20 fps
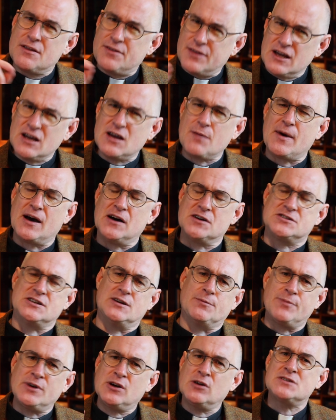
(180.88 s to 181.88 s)
think about
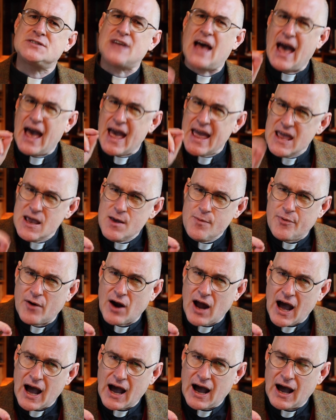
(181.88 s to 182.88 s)
it, because
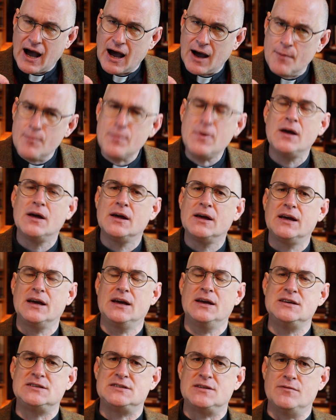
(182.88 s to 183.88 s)
Abraham
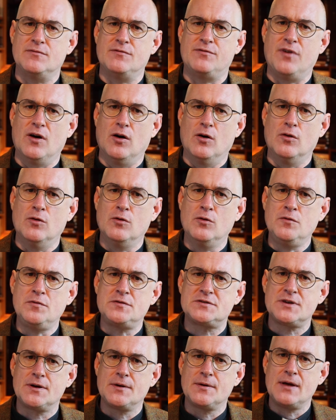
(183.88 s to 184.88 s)
is
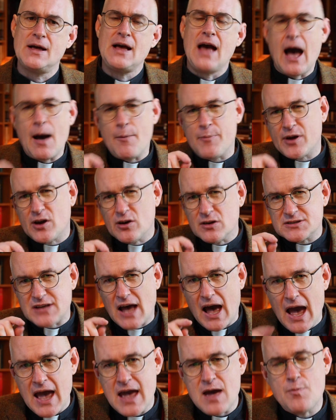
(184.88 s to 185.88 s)
involved, and because
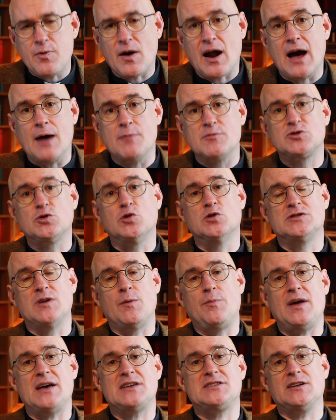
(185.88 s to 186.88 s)
Abraham sought a
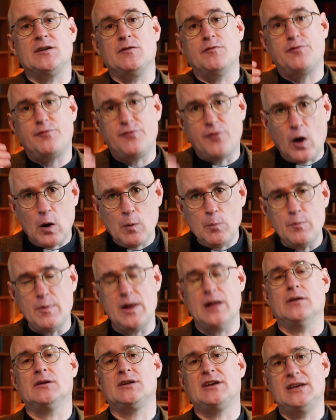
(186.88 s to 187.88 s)
blessing from
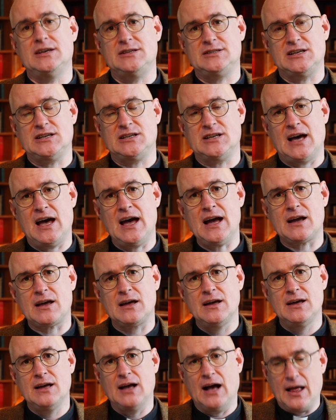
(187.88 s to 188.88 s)
Melchizedek
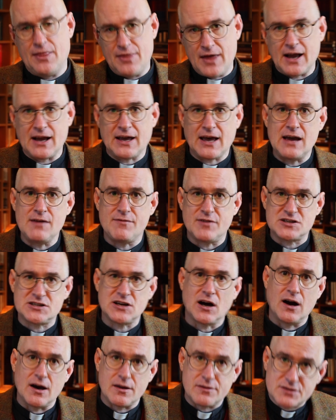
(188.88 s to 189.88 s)
and then gave a
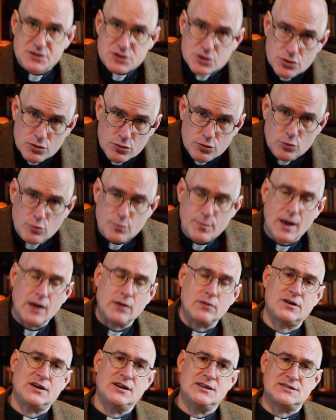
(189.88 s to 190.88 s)
tithe to
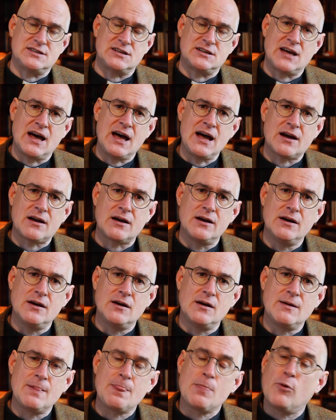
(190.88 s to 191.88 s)
Melchizedek,
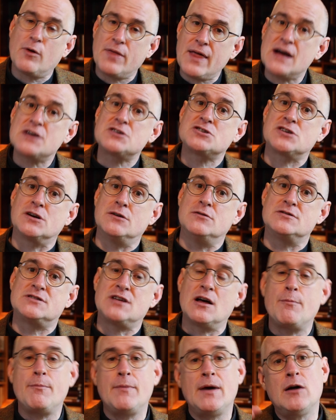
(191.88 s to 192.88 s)
well, that shows
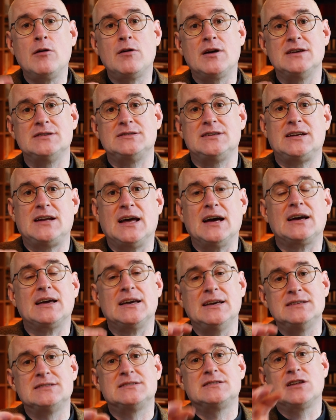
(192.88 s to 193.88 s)
that Melchizedek
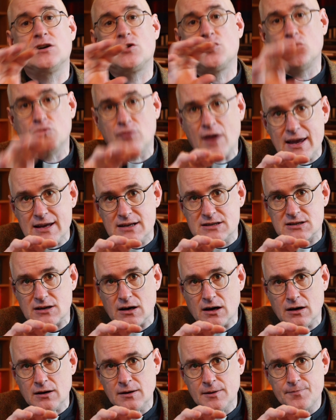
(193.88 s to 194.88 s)
is the
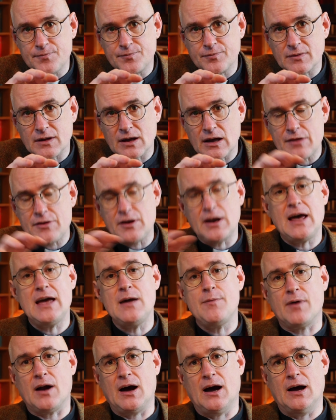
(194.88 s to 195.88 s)
greater than
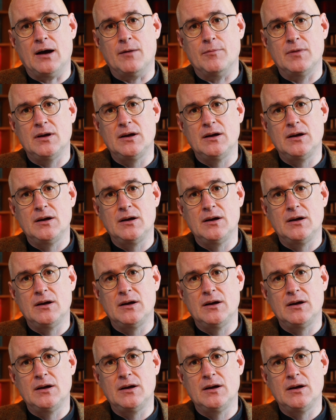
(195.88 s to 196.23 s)
Abraham.